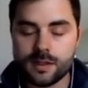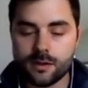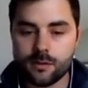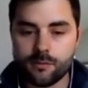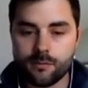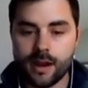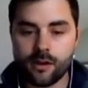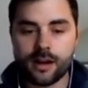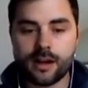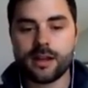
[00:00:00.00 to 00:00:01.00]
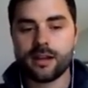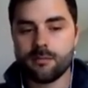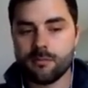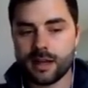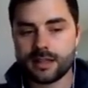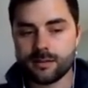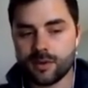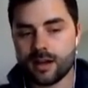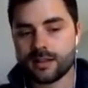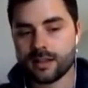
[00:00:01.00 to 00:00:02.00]
So my recommended mixing
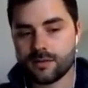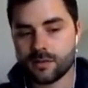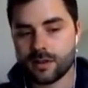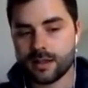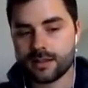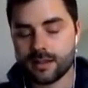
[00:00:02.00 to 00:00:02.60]
process for this